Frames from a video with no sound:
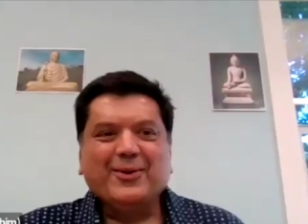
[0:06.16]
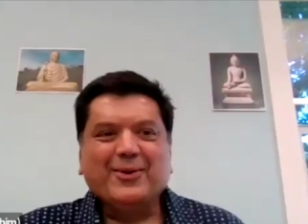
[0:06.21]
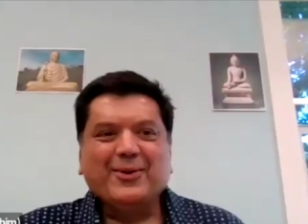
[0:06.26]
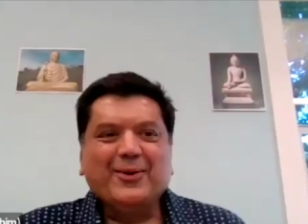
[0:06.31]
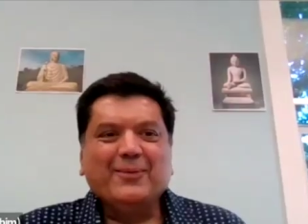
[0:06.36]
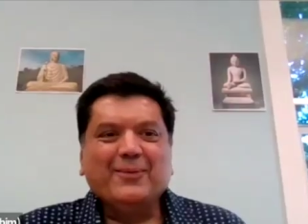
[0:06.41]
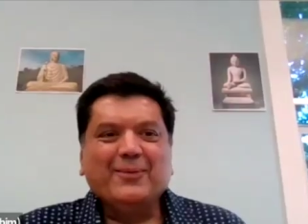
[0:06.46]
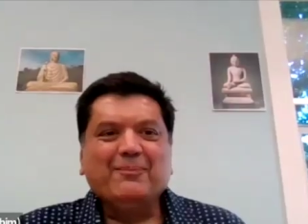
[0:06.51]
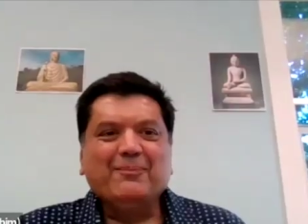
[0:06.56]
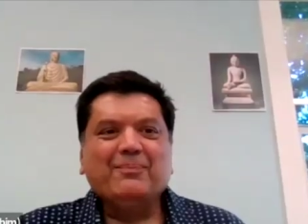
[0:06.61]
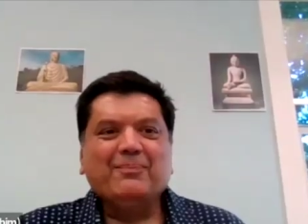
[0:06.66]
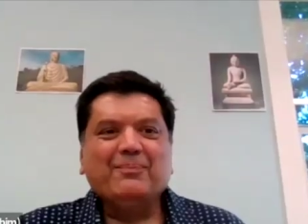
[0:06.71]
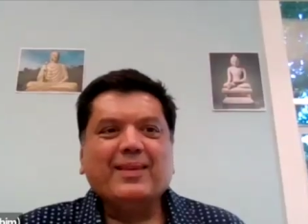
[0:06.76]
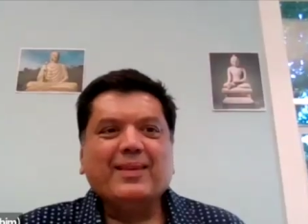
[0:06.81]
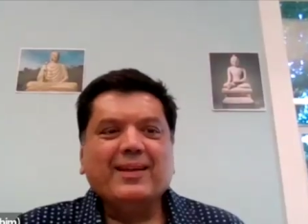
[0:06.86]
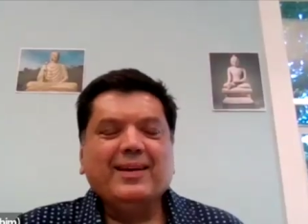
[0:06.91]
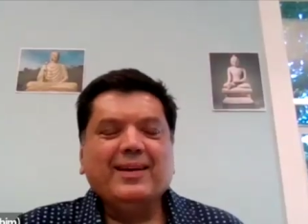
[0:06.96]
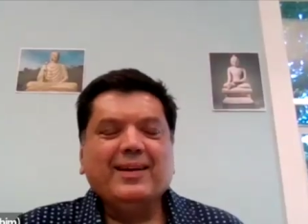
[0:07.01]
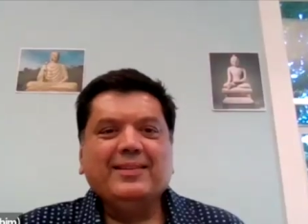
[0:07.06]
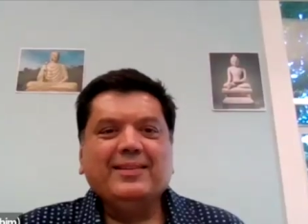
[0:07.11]
so
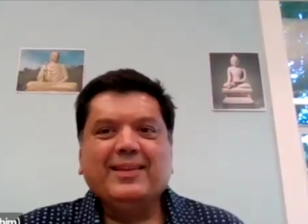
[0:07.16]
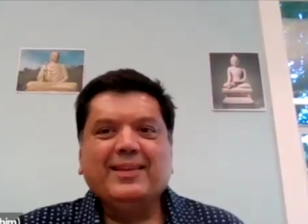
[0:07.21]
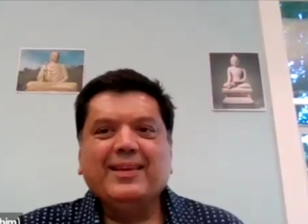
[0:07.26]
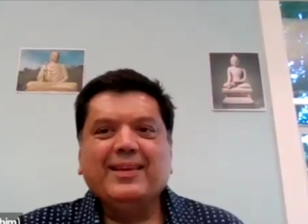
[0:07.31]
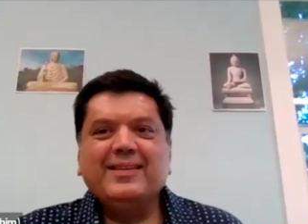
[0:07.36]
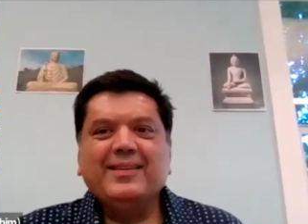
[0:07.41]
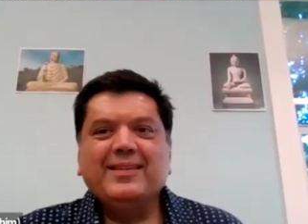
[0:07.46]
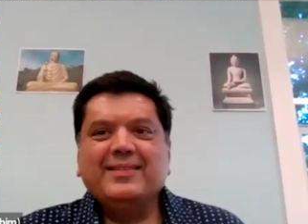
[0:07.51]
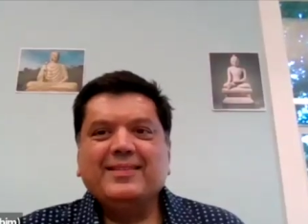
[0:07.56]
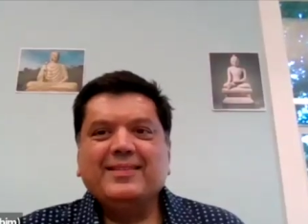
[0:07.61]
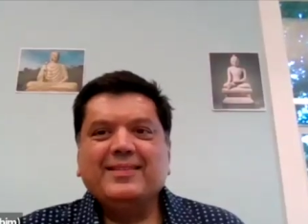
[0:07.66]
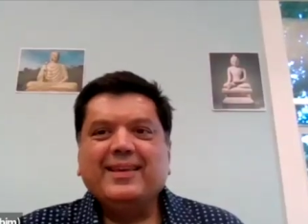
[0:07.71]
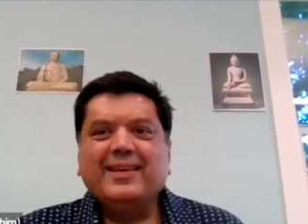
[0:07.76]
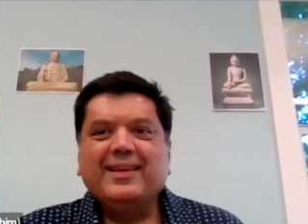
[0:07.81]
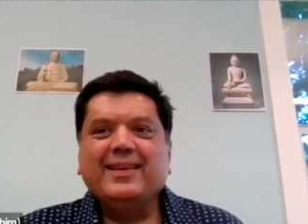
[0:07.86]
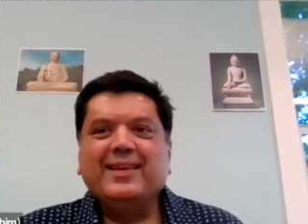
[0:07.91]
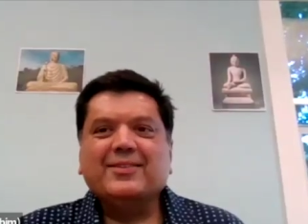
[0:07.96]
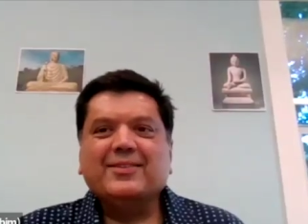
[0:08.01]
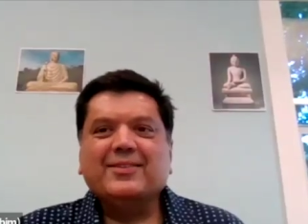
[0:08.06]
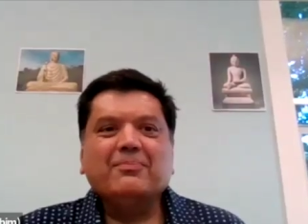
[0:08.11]
this
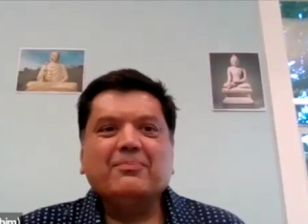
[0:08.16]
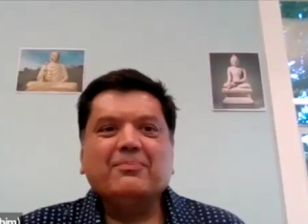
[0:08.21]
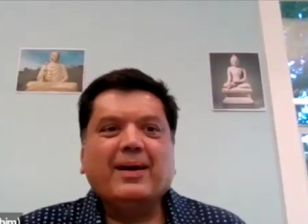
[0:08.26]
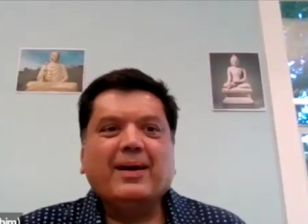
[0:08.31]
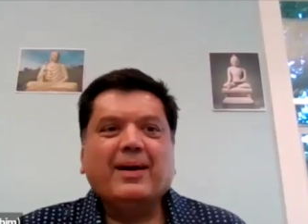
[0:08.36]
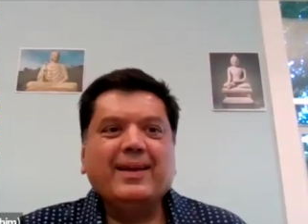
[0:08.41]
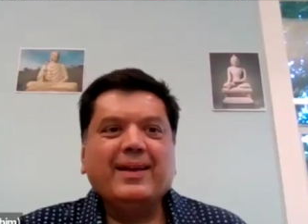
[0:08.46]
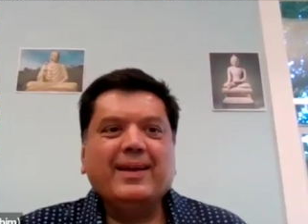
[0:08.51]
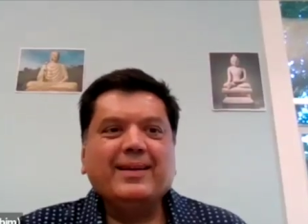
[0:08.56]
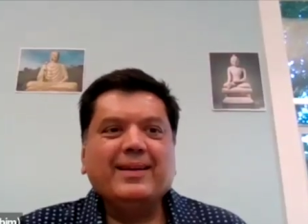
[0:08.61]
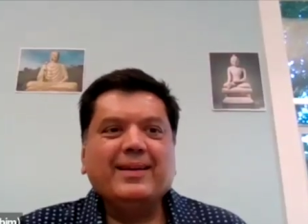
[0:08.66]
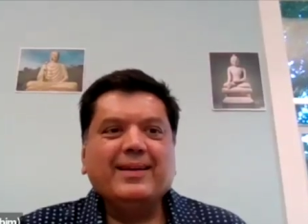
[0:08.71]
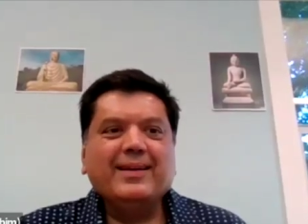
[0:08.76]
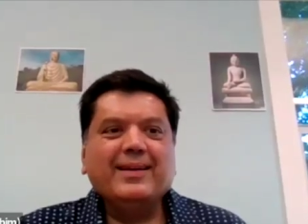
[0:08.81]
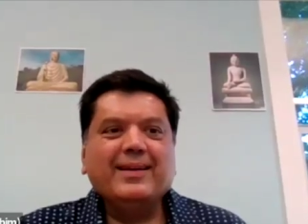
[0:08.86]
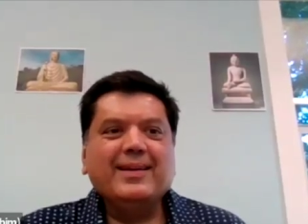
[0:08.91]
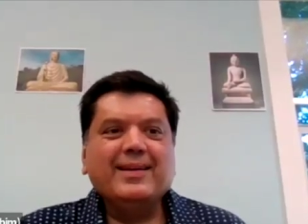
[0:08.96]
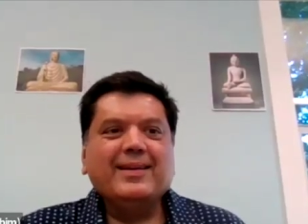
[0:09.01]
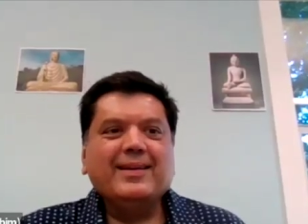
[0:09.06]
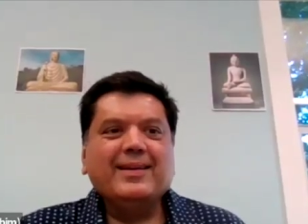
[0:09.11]
is my
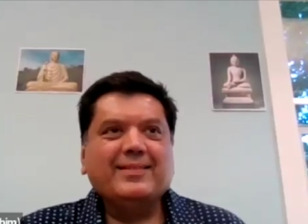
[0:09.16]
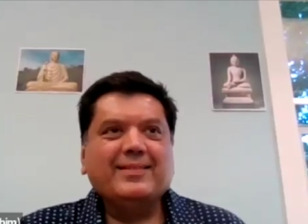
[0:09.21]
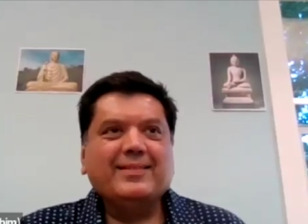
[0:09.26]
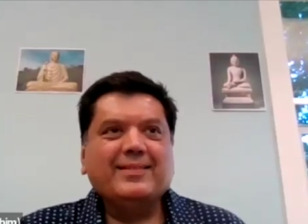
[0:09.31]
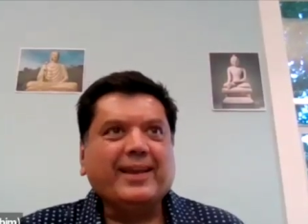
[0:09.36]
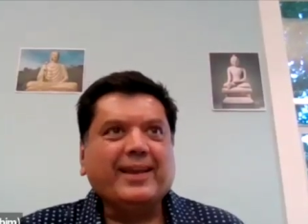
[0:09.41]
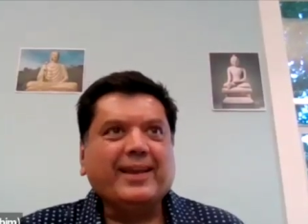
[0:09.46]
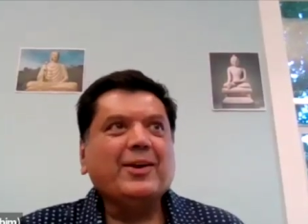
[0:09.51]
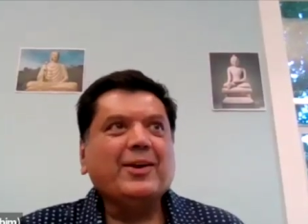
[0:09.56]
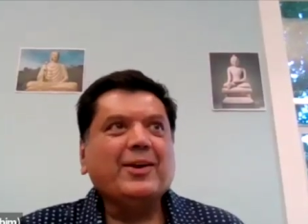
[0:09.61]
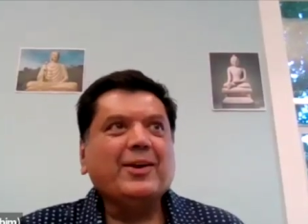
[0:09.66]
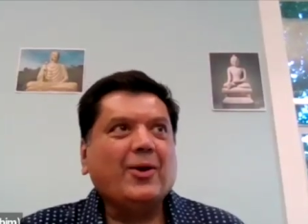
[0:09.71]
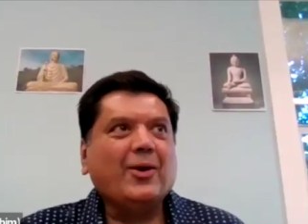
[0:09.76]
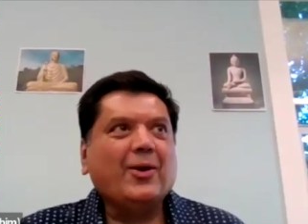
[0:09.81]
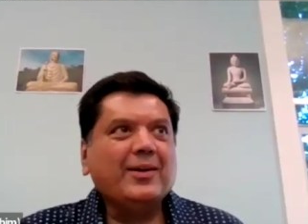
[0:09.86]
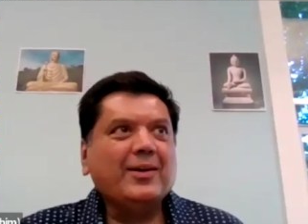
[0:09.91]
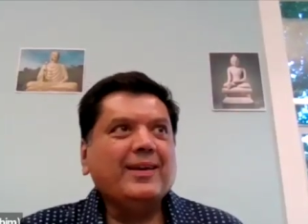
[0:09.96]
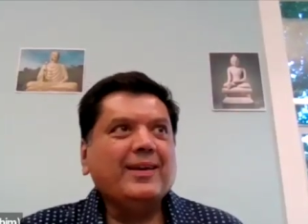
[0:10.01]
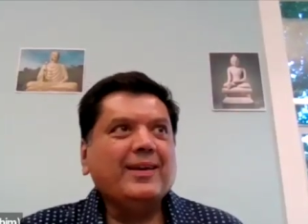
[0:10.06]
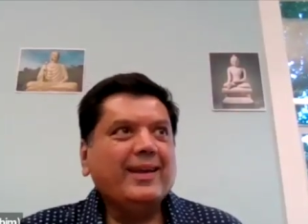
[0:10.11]
second
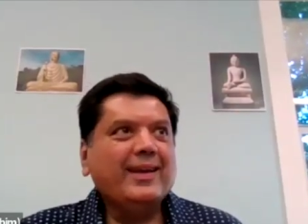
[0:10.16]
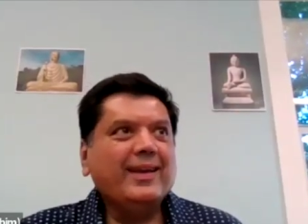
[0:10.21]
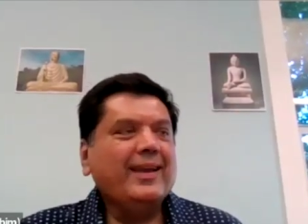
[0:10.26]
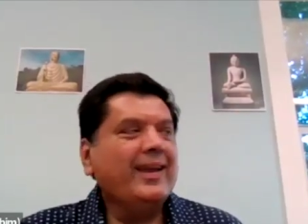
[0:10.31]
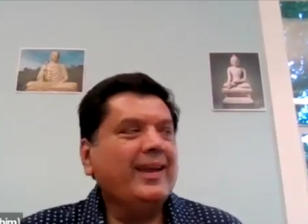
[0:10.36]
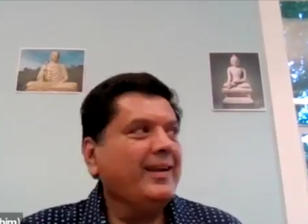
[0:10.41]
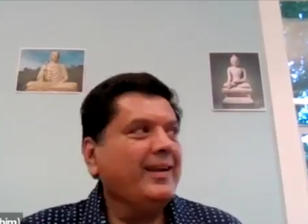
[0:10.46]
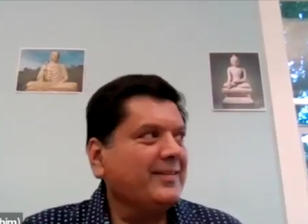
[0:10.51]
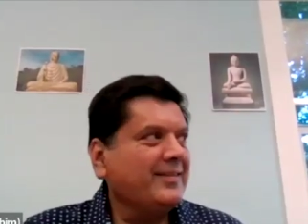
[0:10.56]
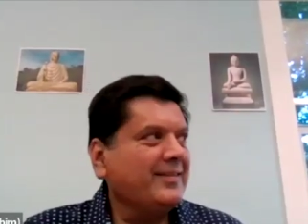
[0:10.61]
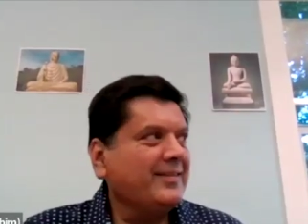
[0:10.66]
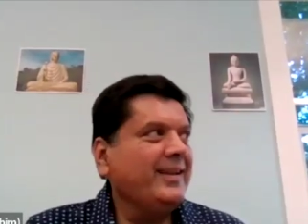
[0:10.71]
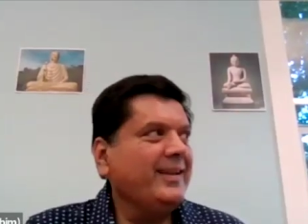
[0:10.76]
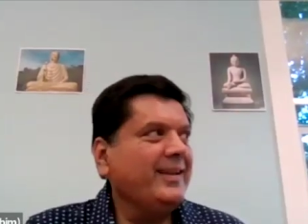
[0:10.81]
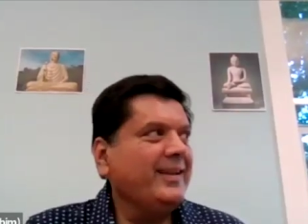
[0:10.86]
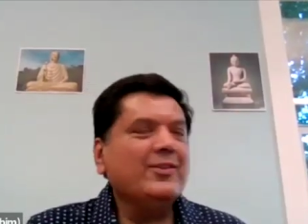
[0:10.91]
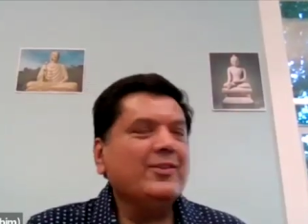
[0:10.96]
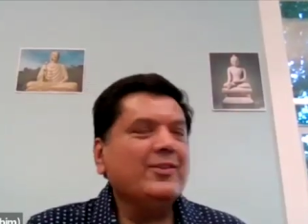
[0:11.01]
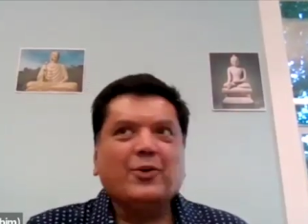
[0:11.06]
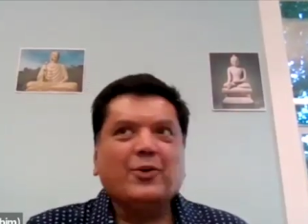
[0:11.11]
talk in a
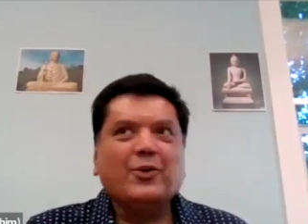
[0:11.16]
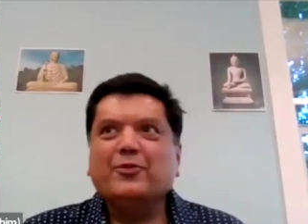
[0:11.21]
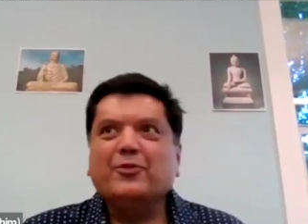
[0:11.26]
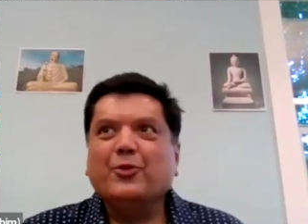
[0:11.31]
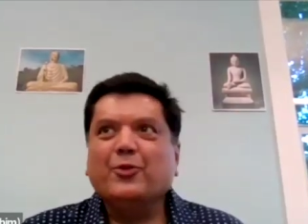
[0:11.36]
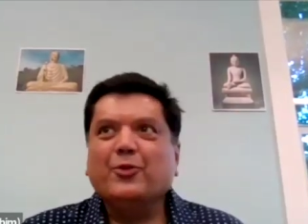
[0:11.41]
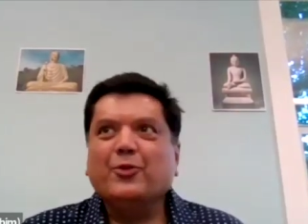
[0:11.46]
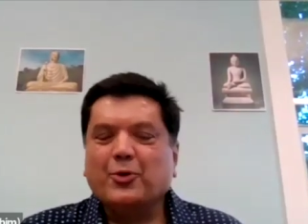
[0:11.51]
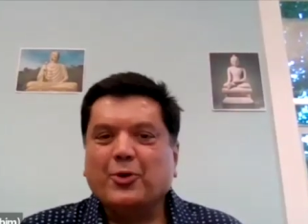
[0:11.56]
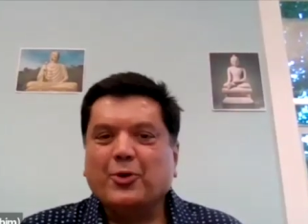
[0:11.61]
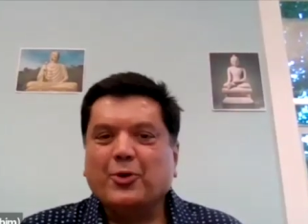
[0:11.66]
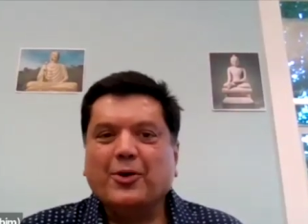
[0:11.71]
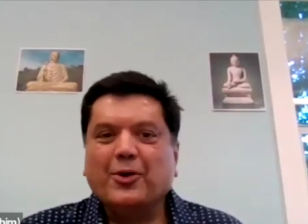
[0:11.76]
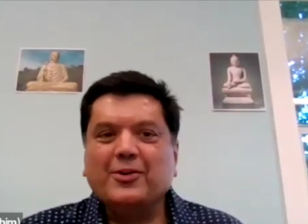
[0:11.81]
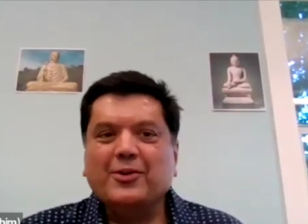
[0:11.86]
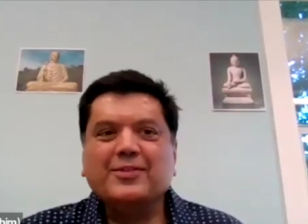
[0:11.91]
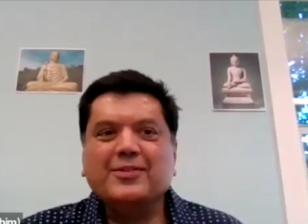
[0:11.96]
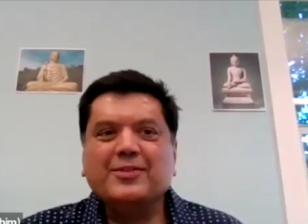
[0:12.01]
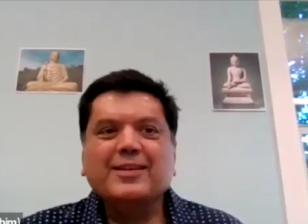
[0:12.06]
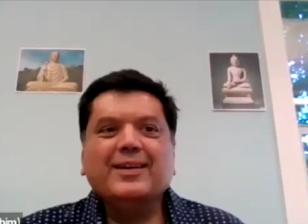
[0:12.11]
series of 4
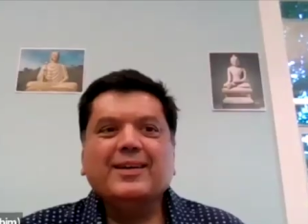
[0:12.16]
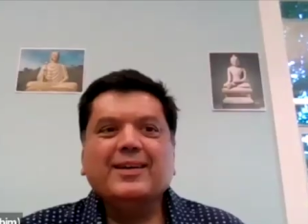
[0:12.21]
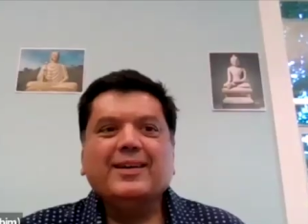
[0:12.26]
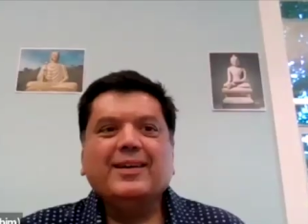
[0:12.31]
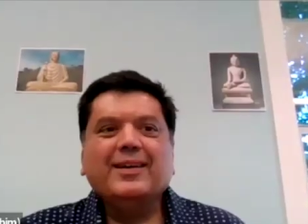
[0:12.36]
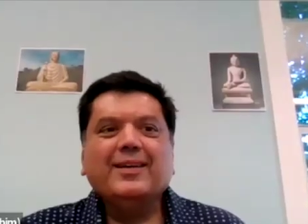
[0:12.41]
talks